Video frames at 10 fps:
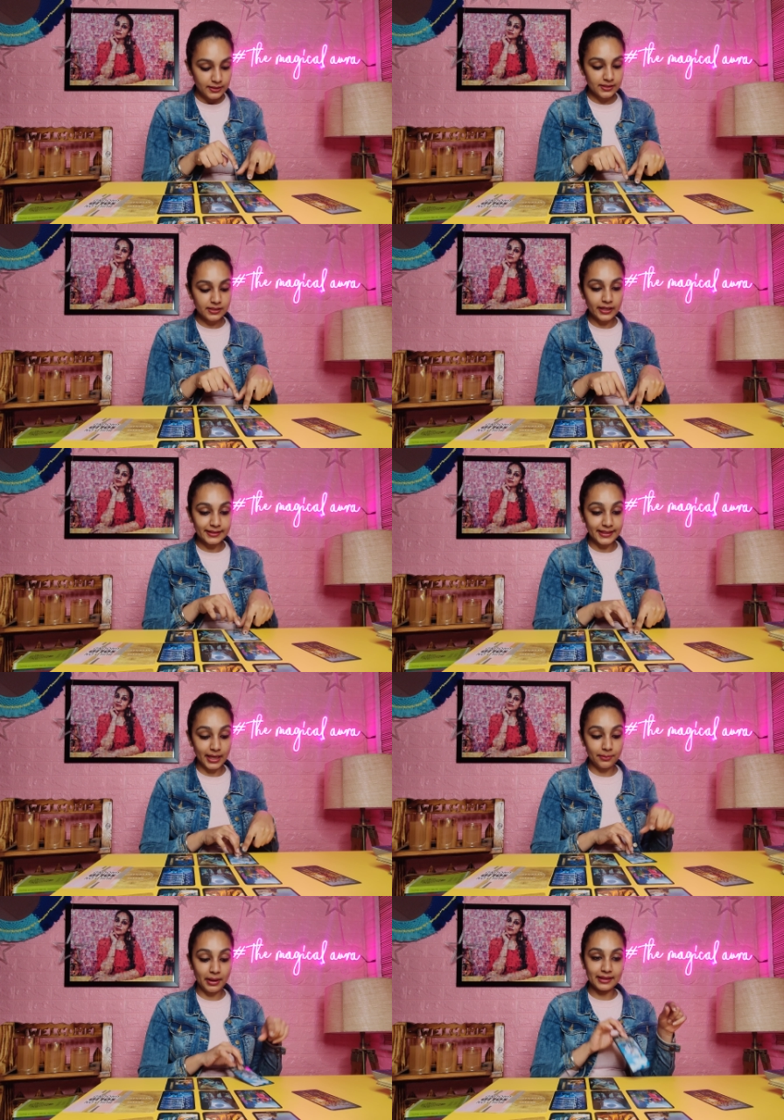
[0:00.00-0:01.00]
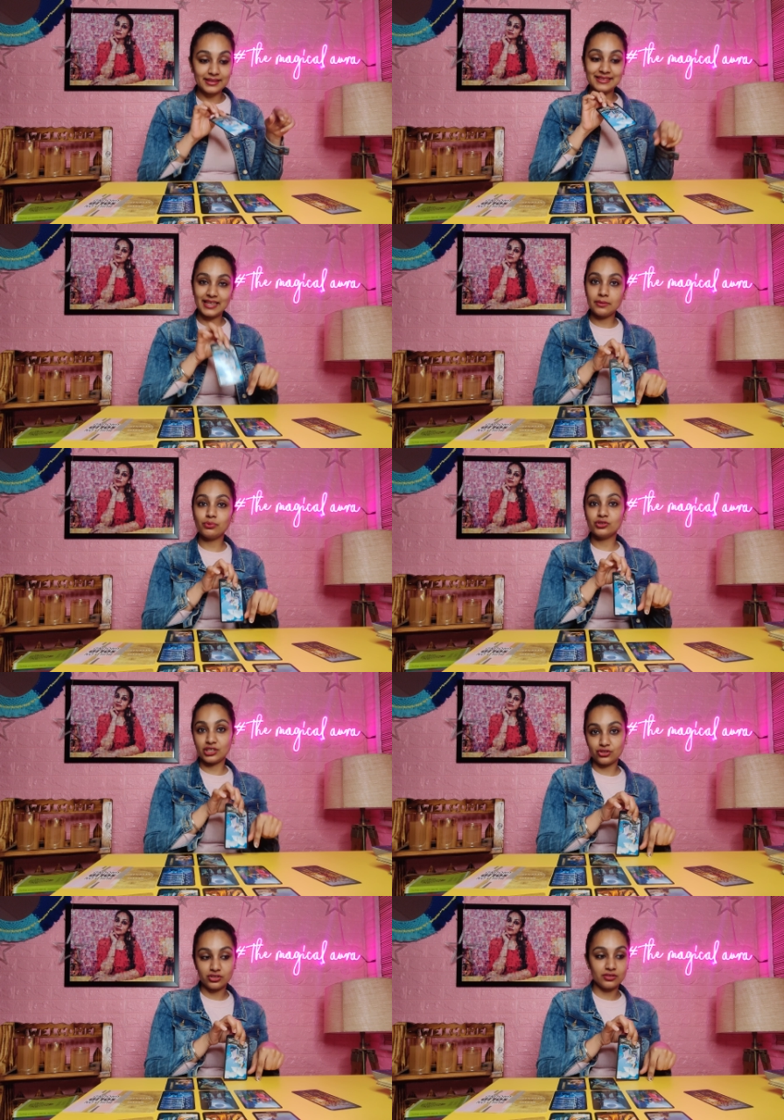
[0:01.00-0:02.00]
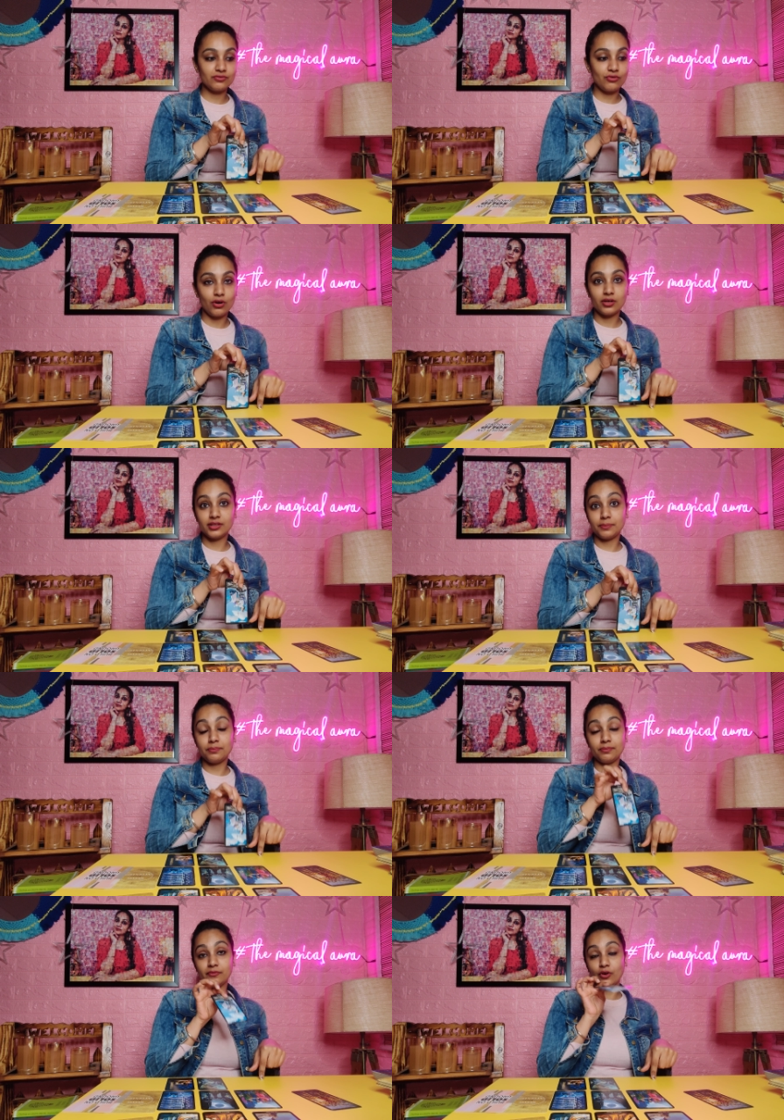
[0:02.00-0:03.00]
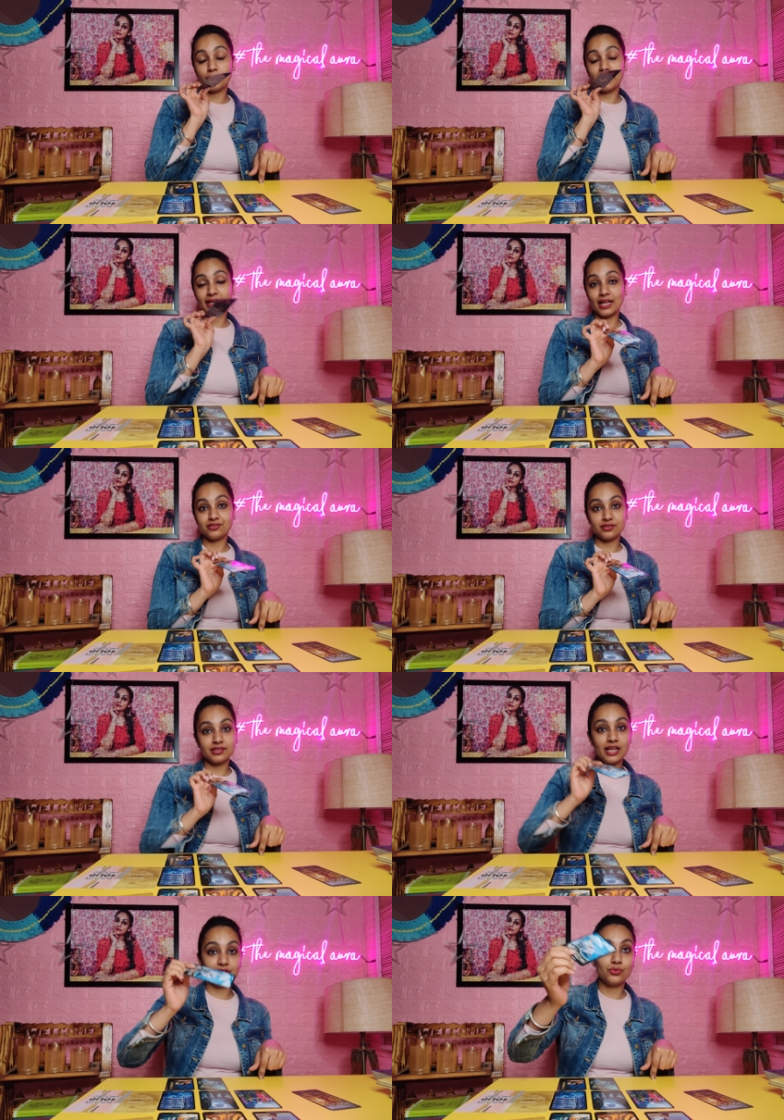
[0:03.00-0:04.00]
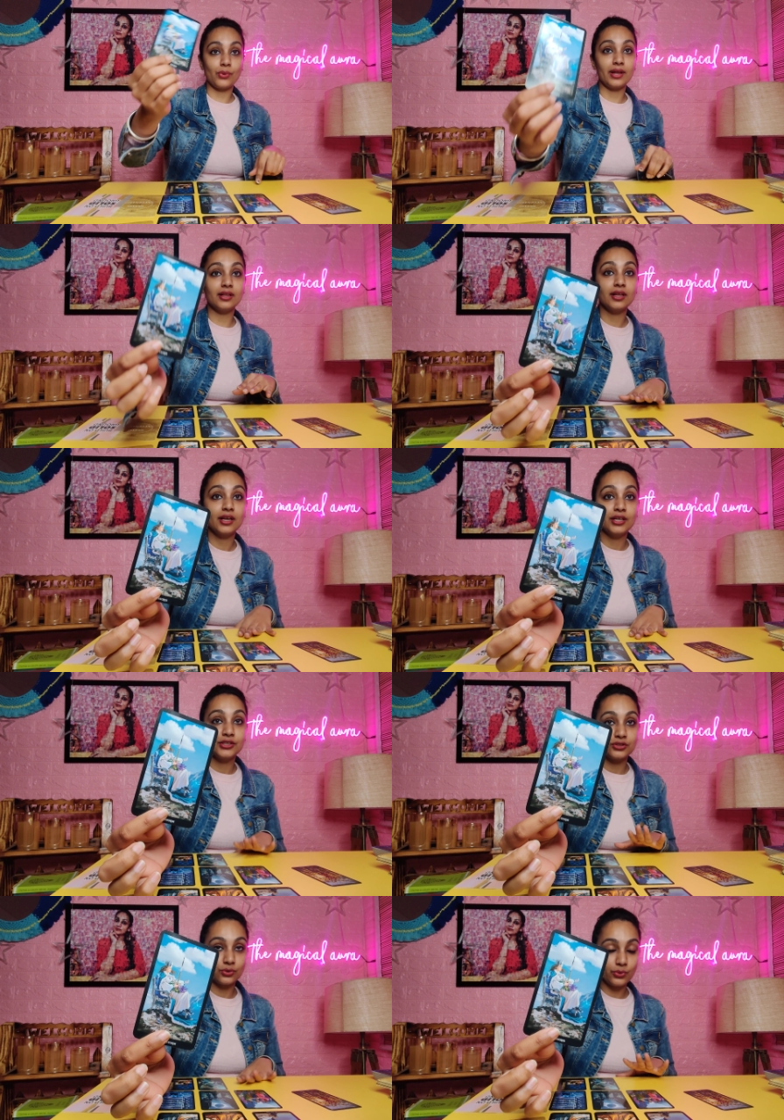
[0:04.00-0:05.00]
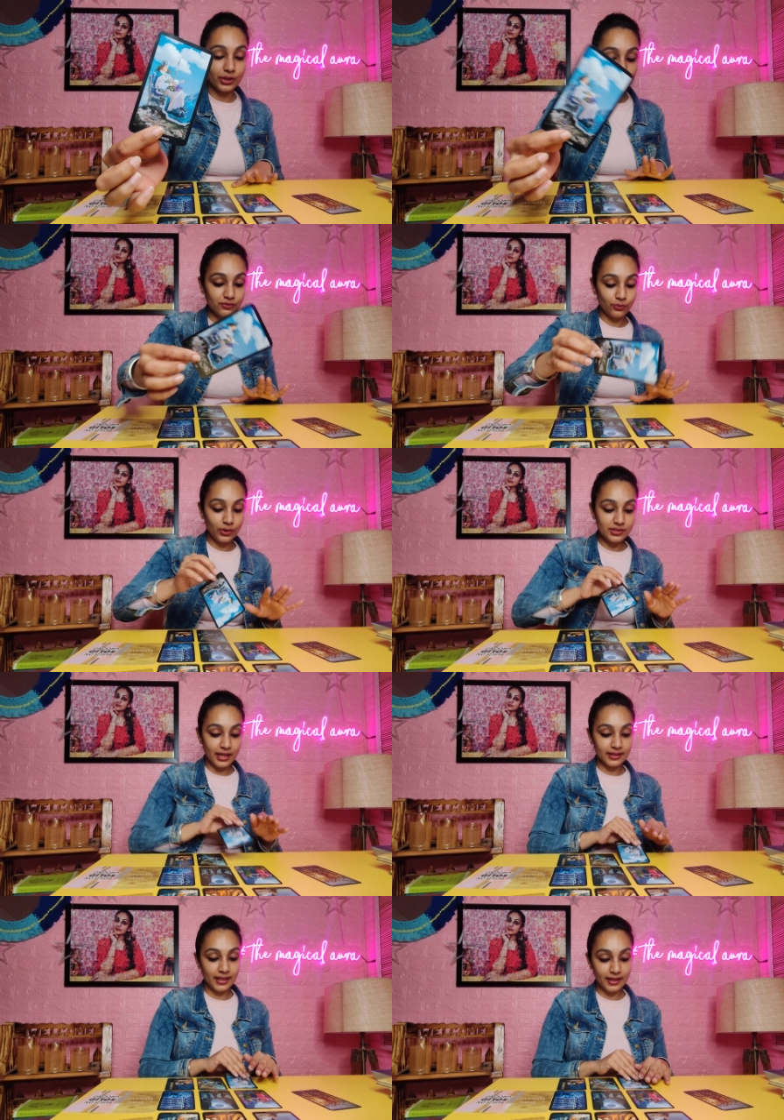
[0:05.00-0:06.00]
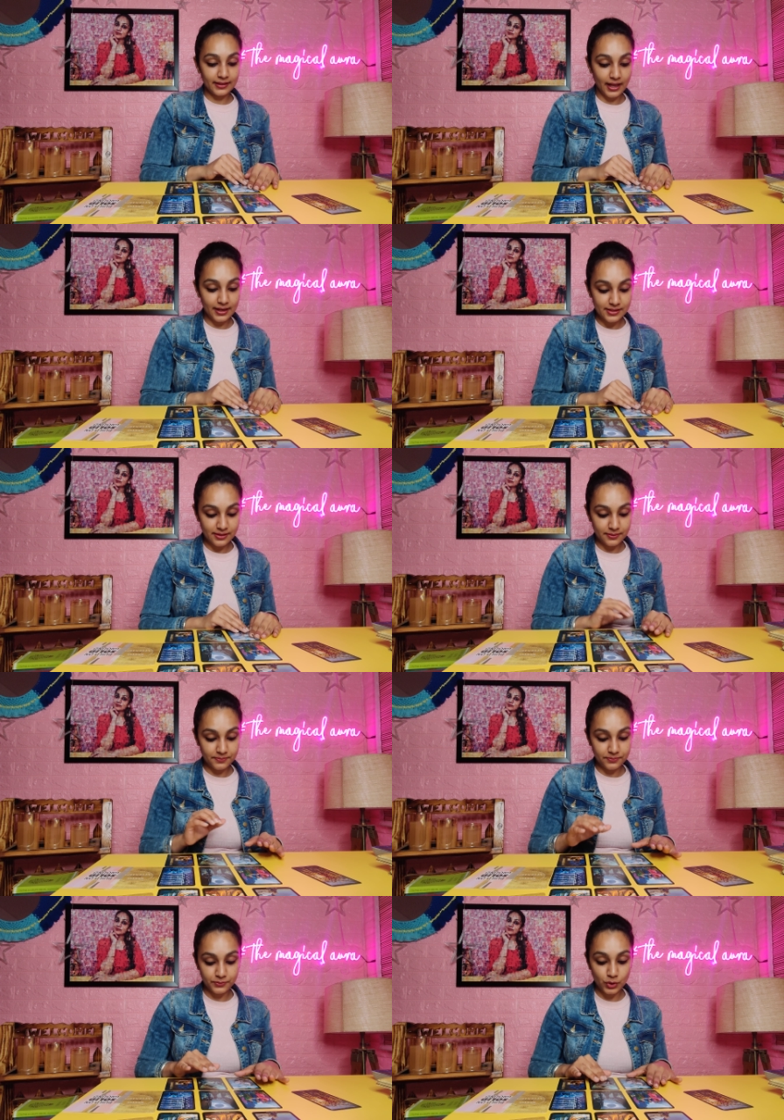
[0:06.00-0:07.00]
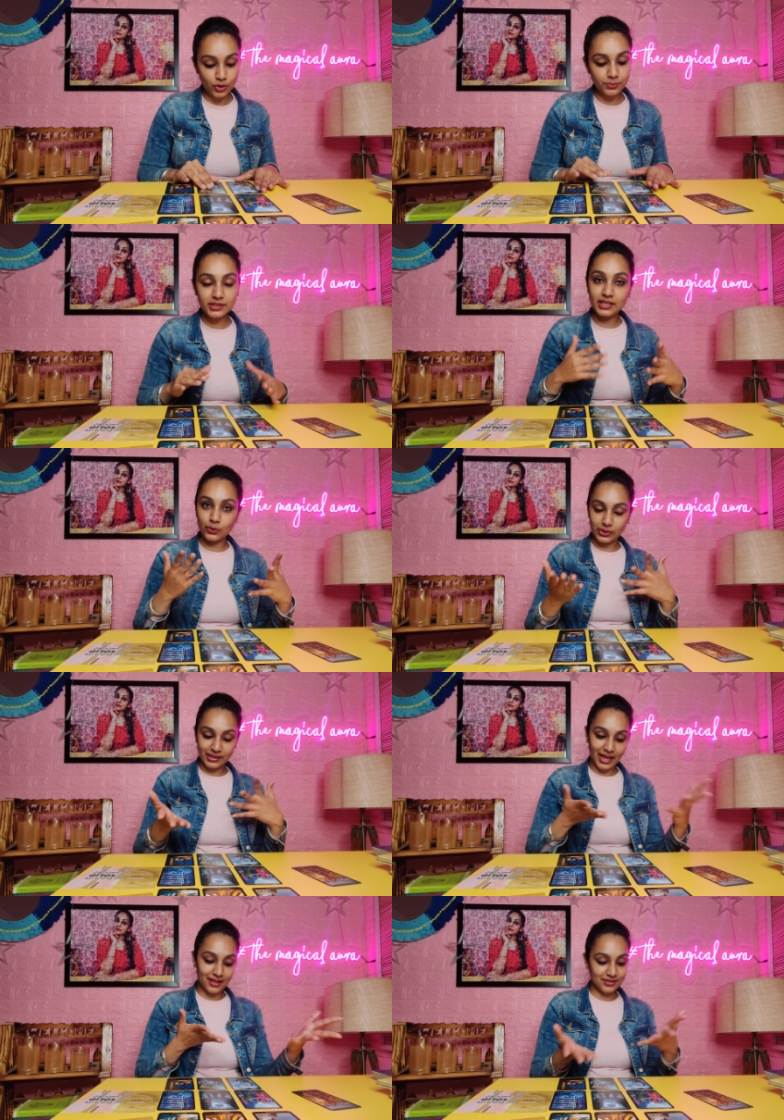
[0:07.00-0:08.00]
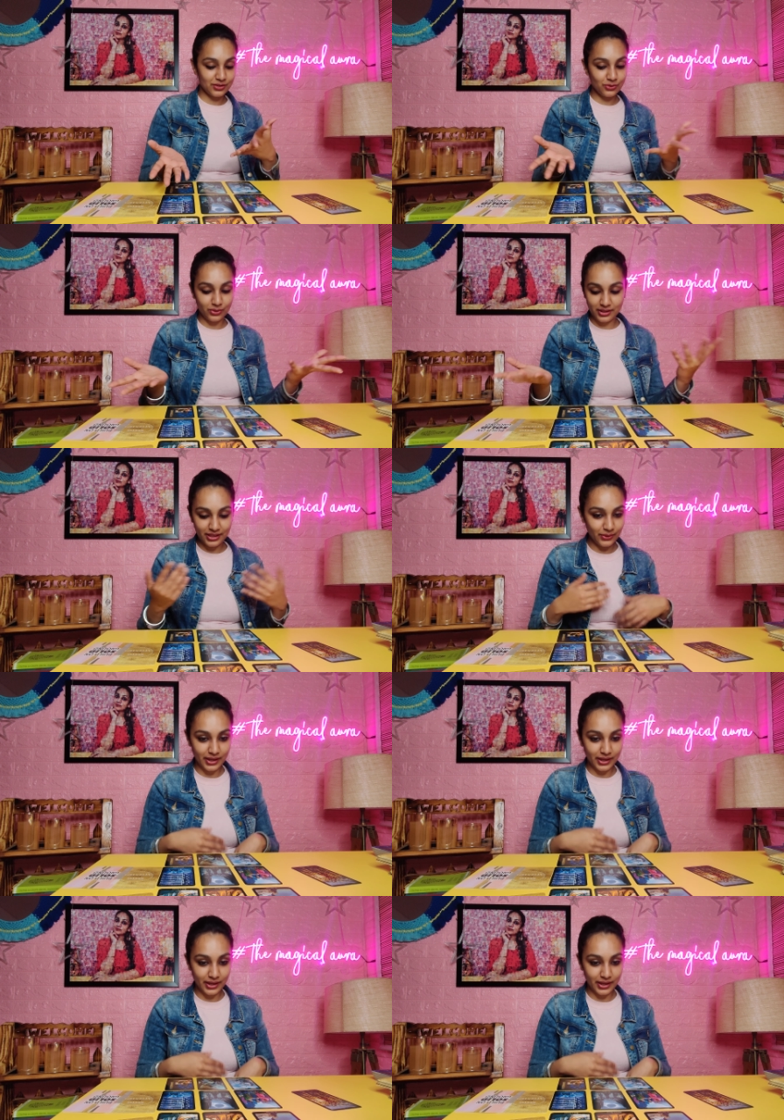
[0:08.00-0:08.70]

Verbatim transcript: This card came at the same position for the for my Cancers as well. So Queen of Swords, I think that uh, you could be dealing with a Cancer only.